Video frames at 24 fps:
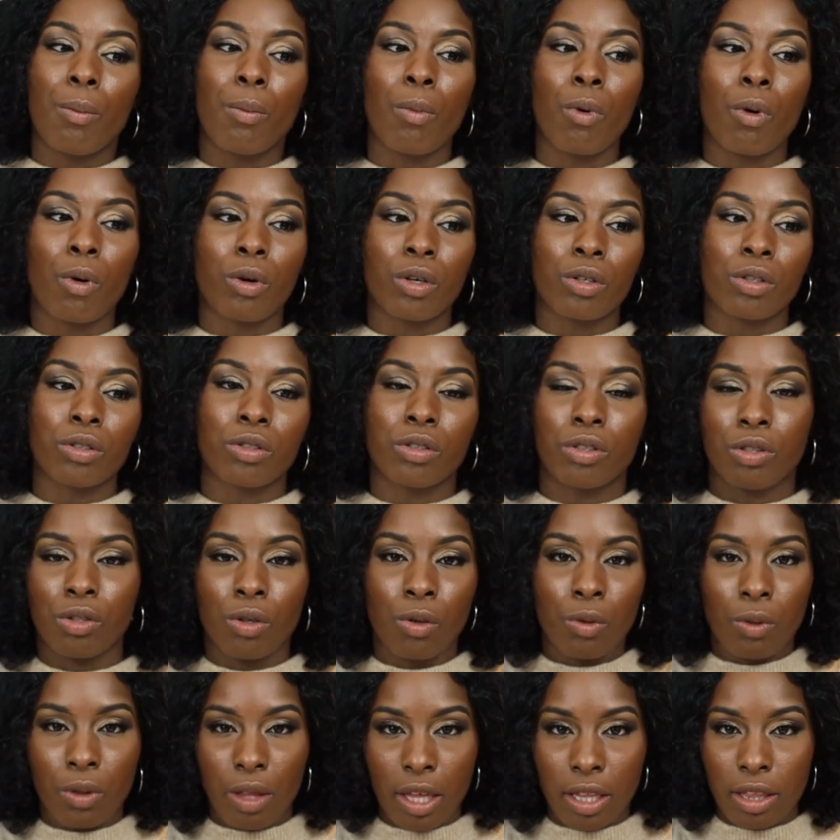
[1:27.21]
more
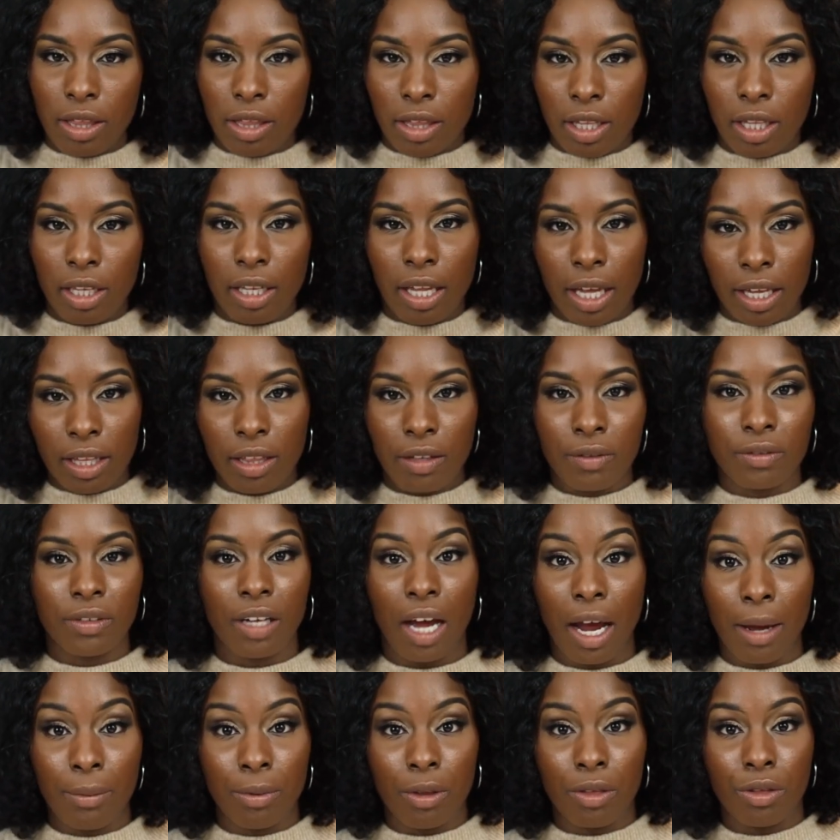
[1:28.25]
so than the length of
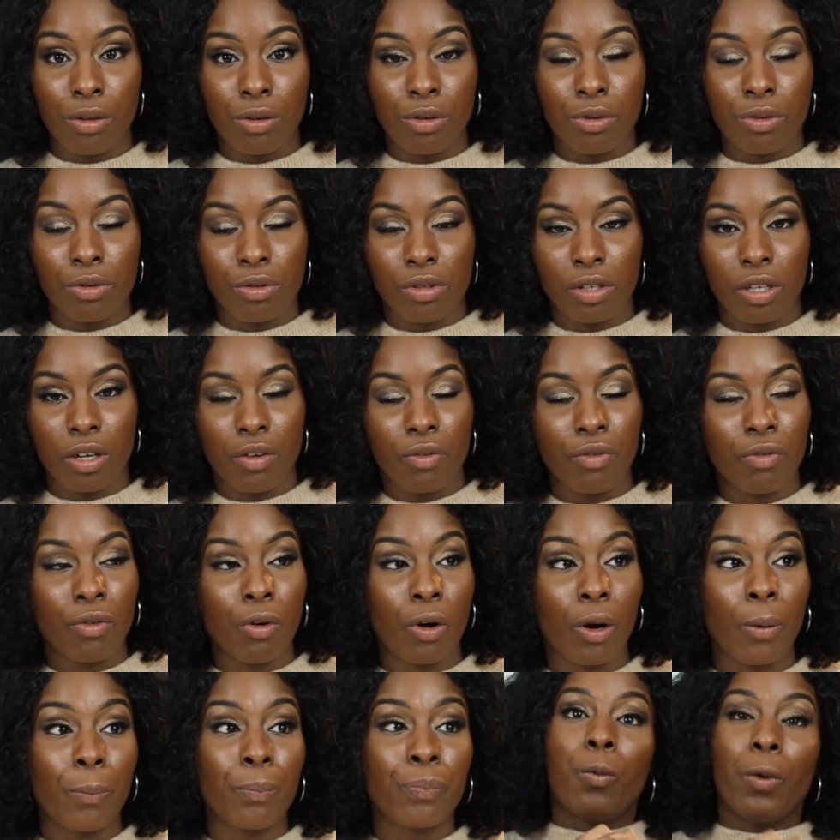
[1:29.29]
time that they're using it
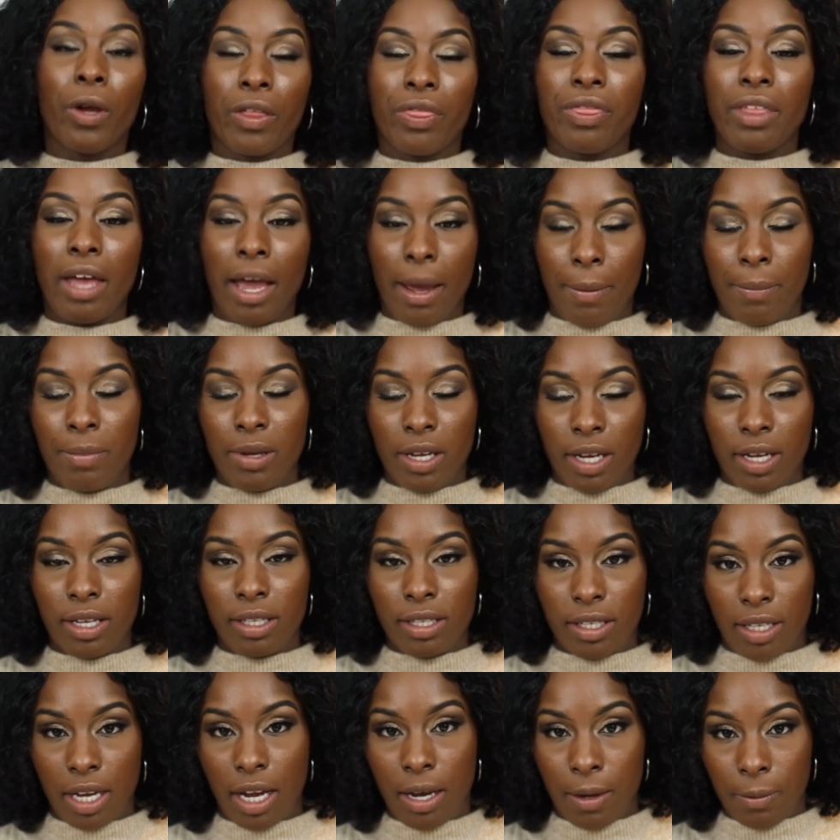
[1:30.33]
for. With that being
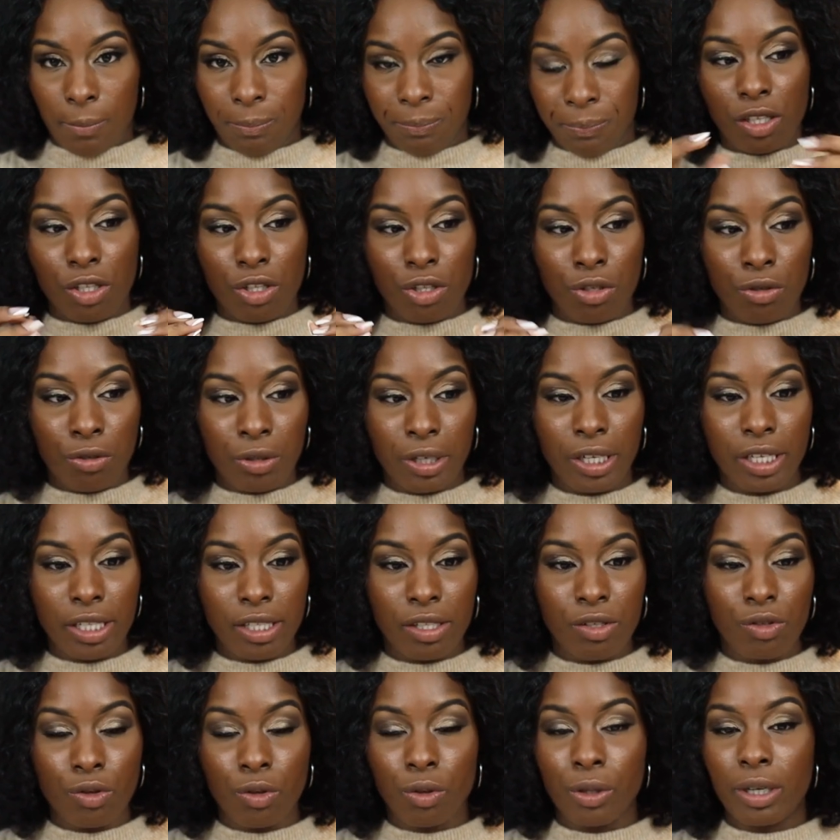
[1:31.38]
said,
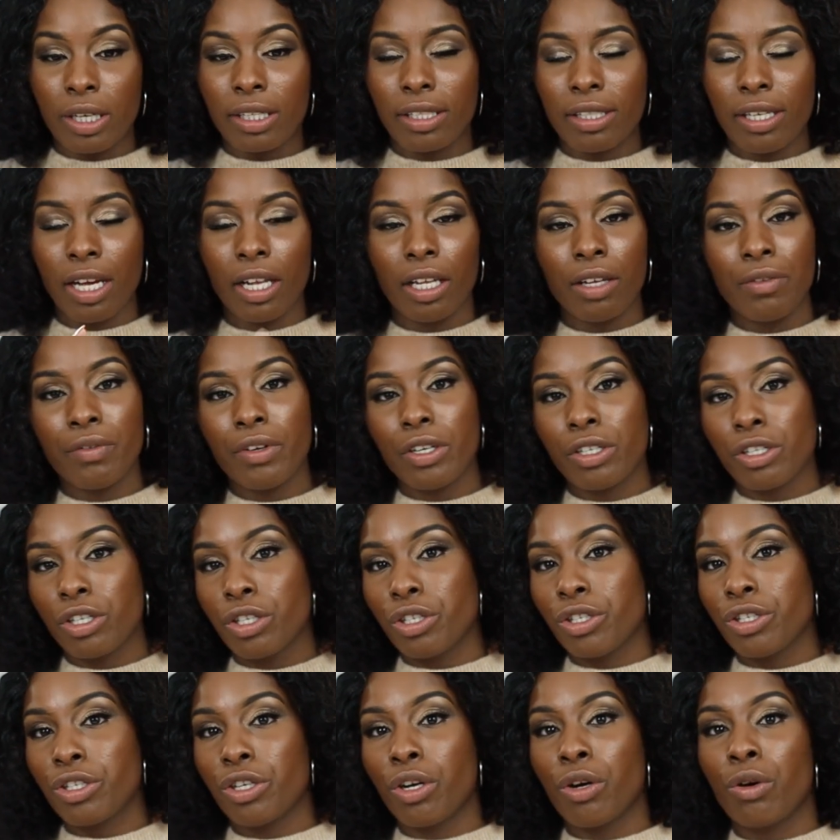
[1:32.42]
screens or a
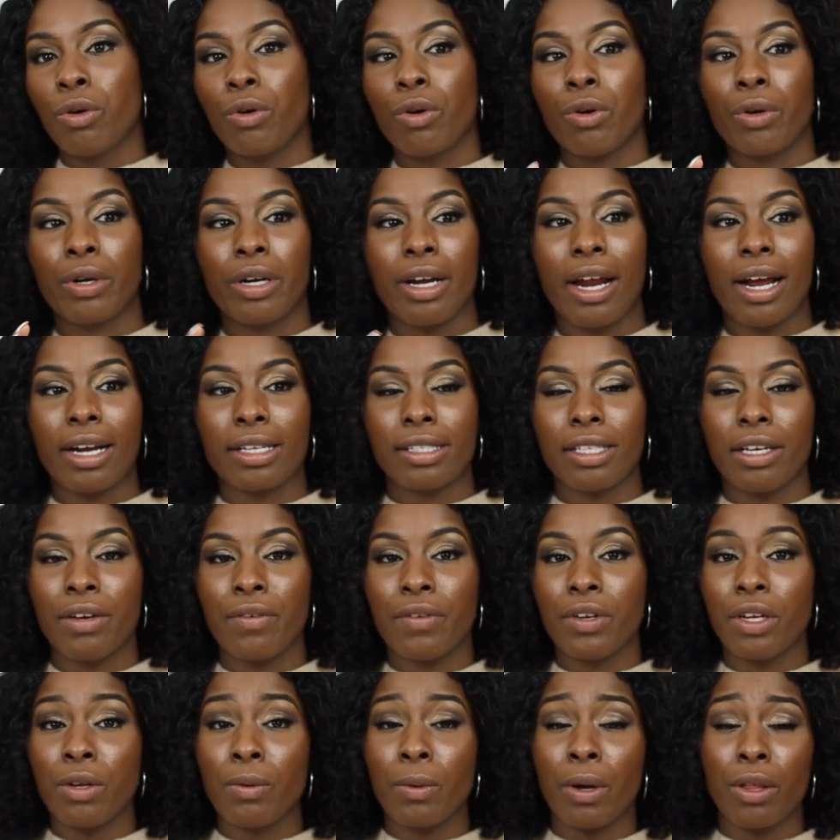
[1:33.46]
television show or an
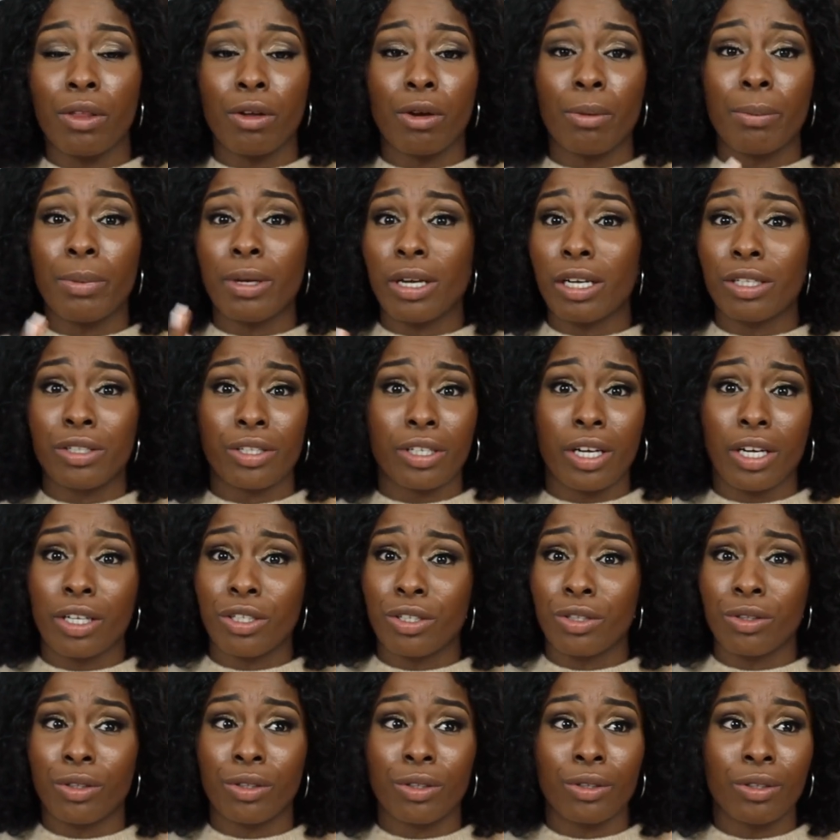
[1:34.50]
activity, whether it be
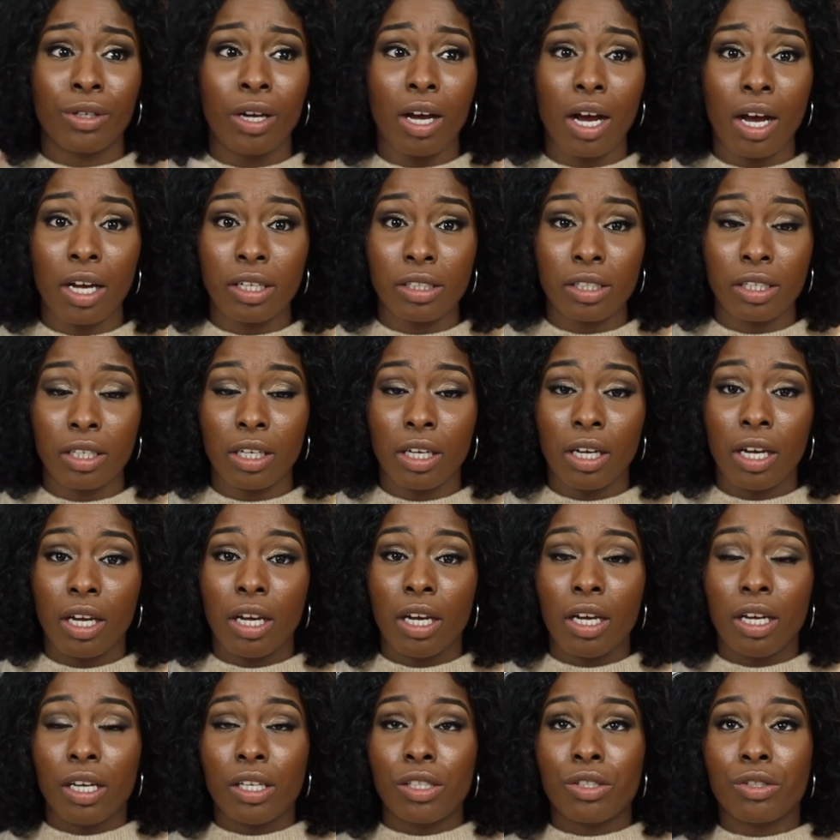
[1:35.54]
educational or not,
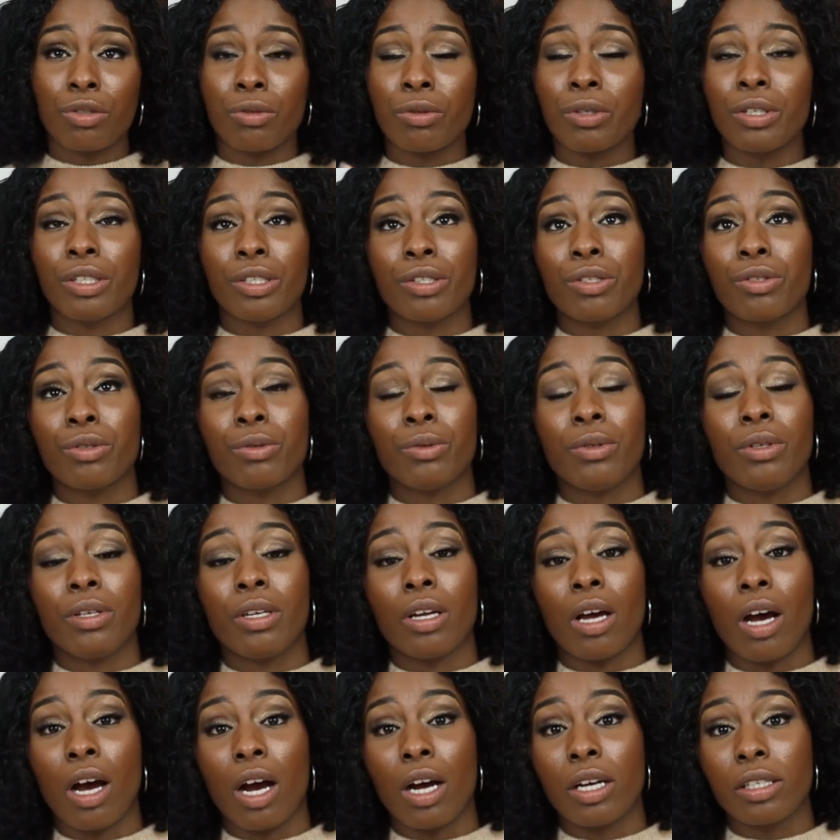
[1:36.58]
screens do
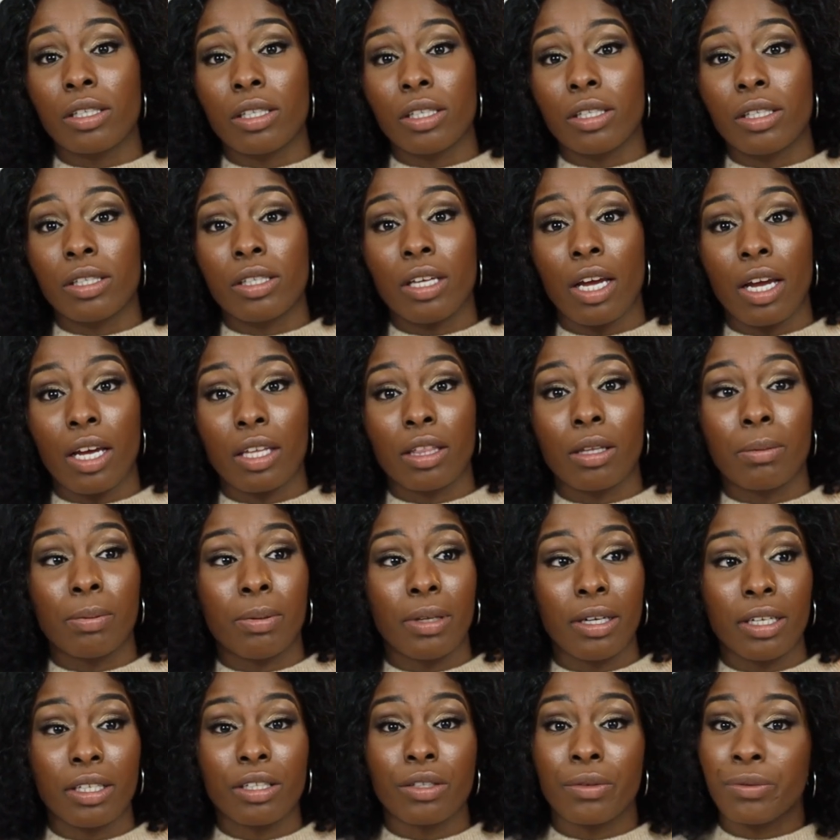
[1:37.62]
not take the
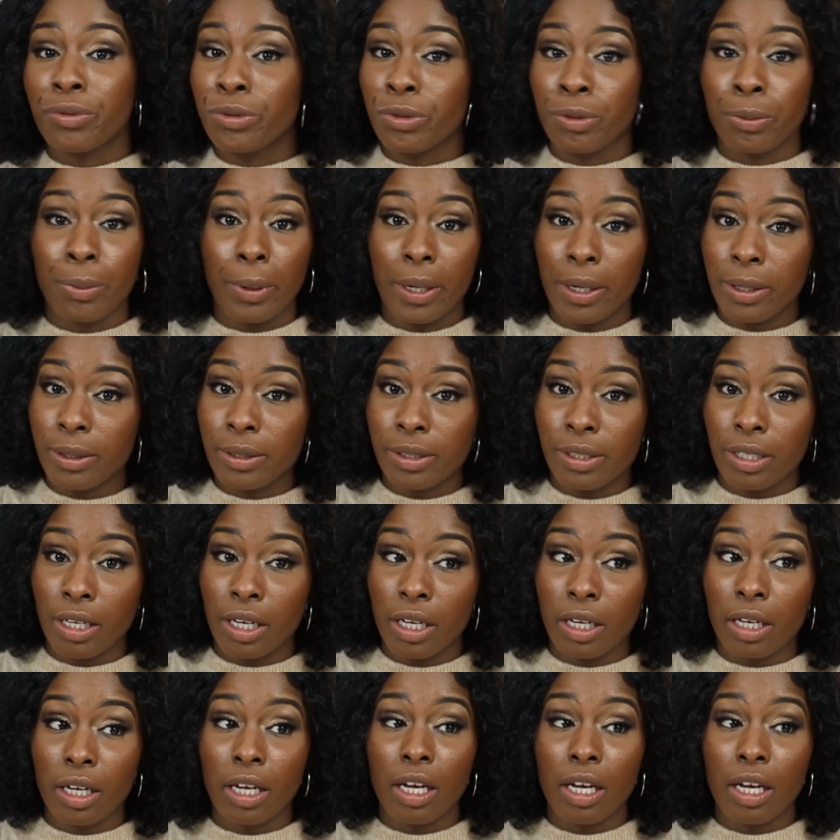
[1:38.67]
place of true parenting.